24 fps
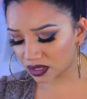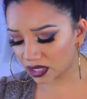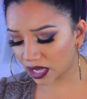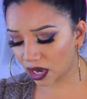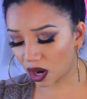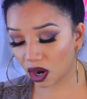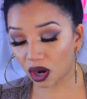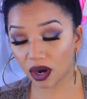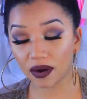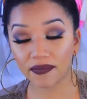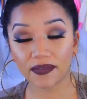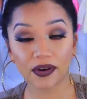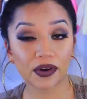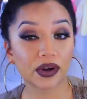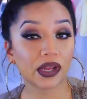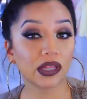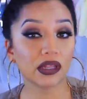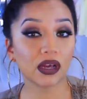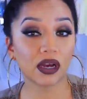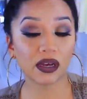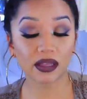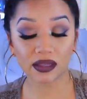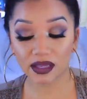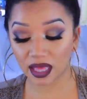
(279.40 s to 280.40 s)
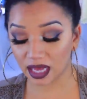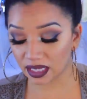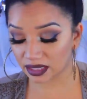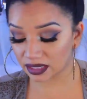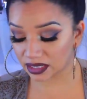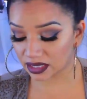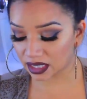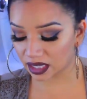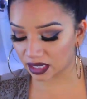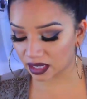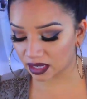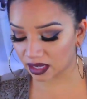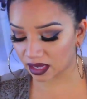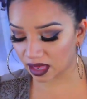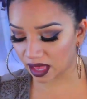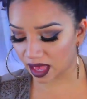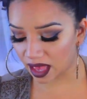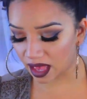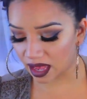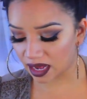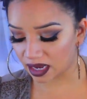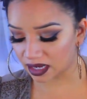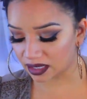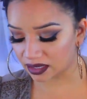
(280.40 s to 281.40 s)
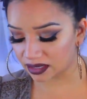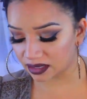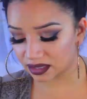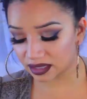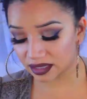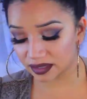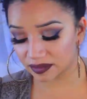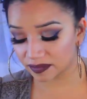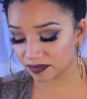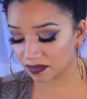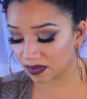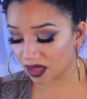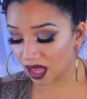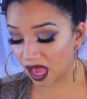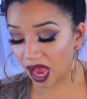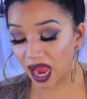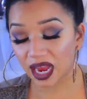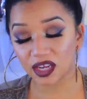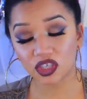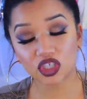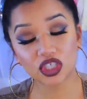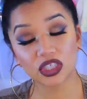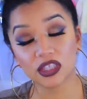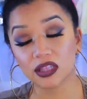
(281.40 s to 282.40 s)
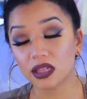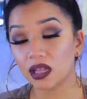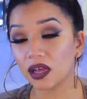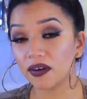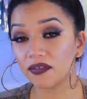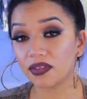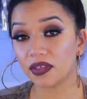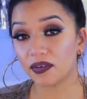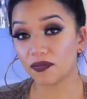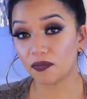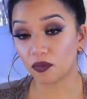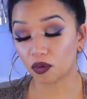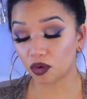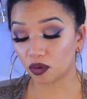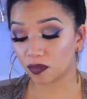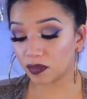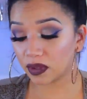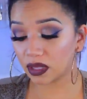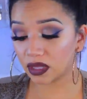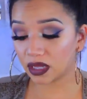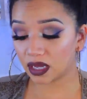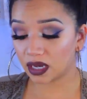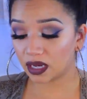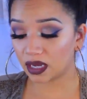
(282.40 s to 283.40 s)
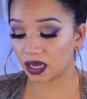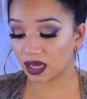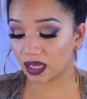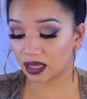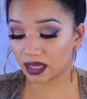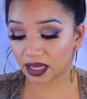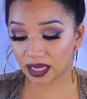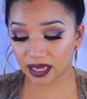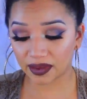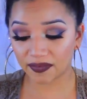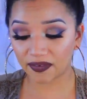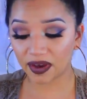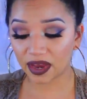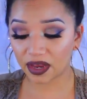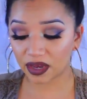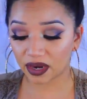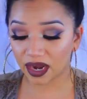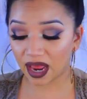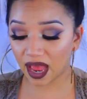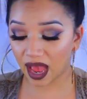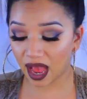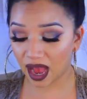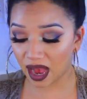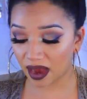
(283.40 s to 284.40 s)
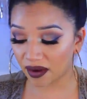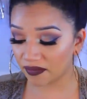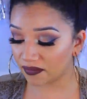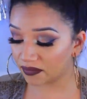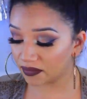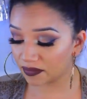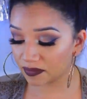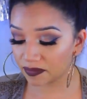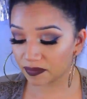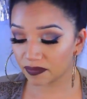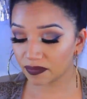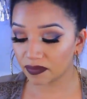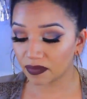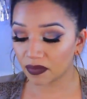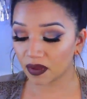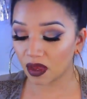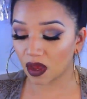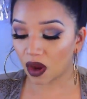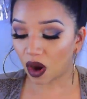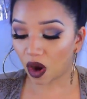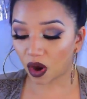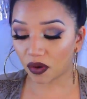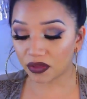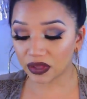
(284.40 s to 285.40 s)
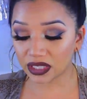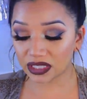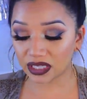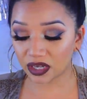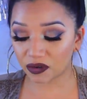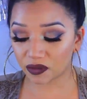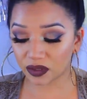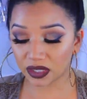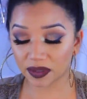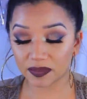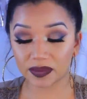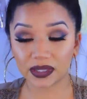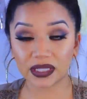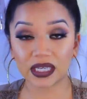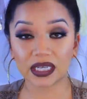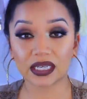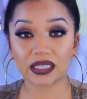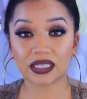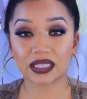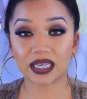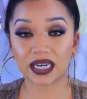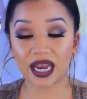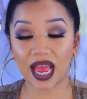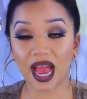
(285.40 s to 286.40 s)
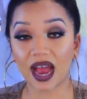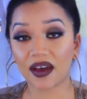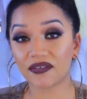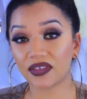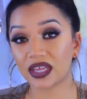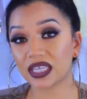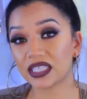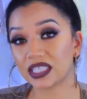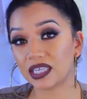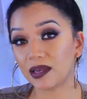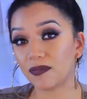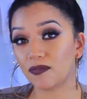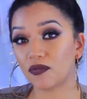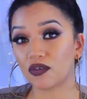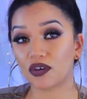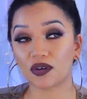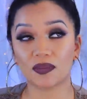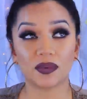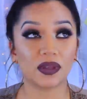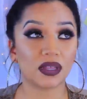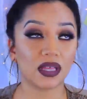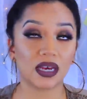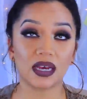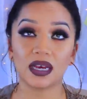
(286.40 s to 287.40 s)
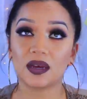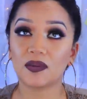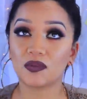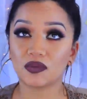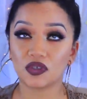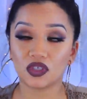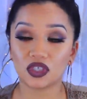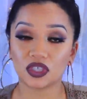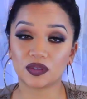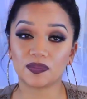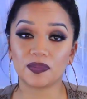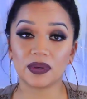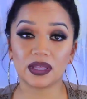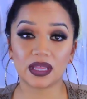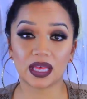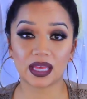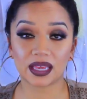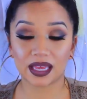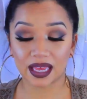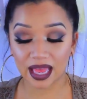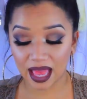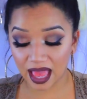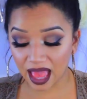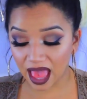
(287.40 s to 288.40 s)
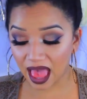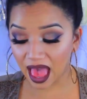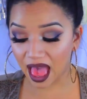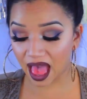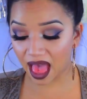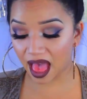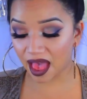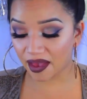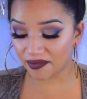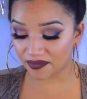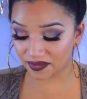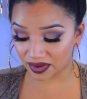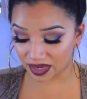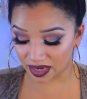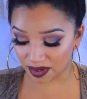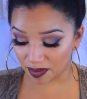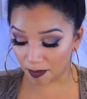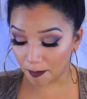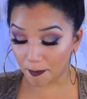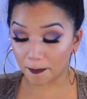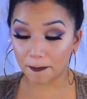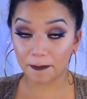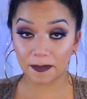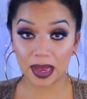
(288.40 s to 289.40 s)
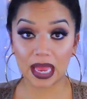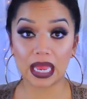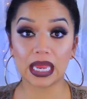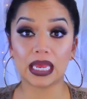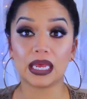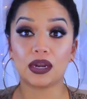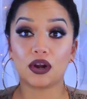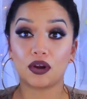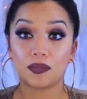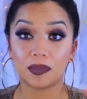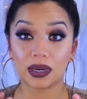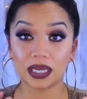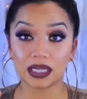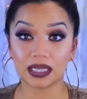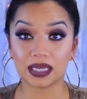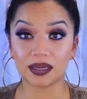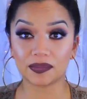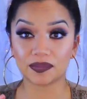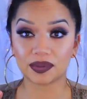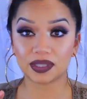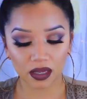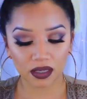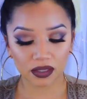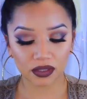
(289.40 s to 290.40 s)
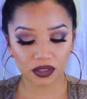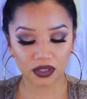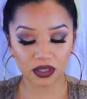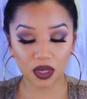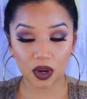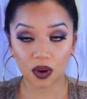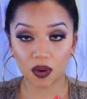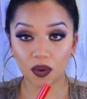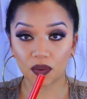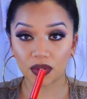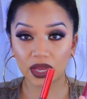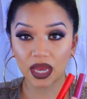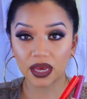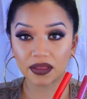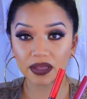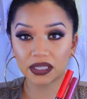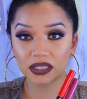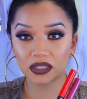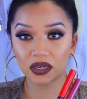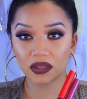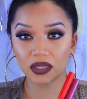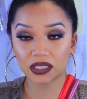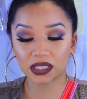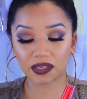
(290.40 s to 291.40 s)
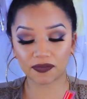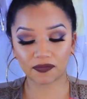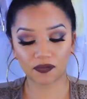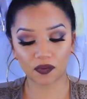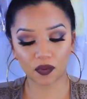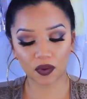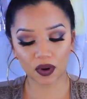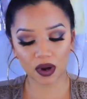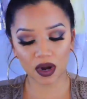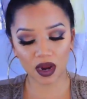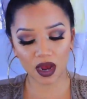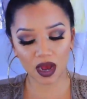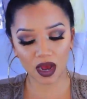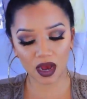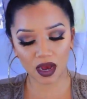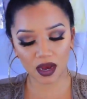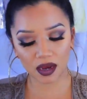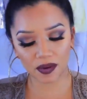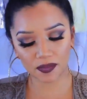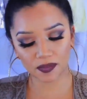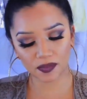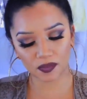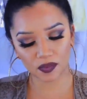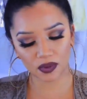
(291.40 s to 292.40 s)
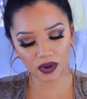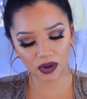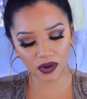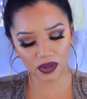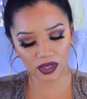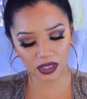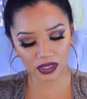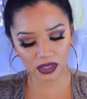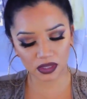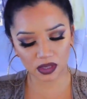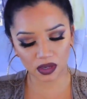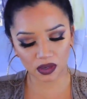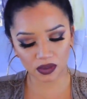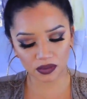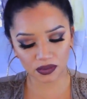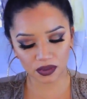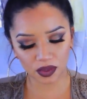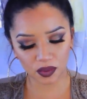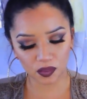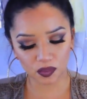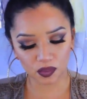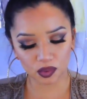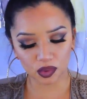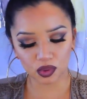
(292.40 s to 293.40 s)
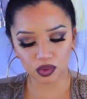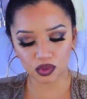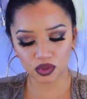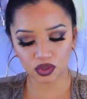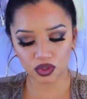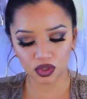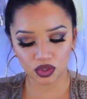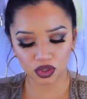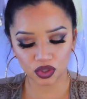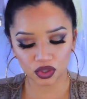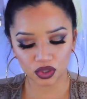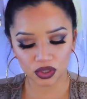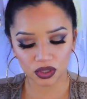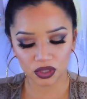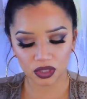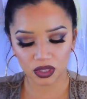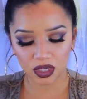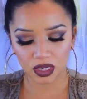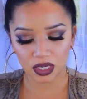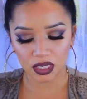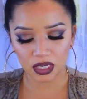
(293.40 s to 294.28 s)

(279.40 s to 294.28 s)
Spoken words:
They are very long lasting, and I just love the formula. Like, if I could have all these liquid lipsticks and have that same formula, it would just be like heaven made on my lips. So yeah, these are the Sephora, what are these called, the Rouge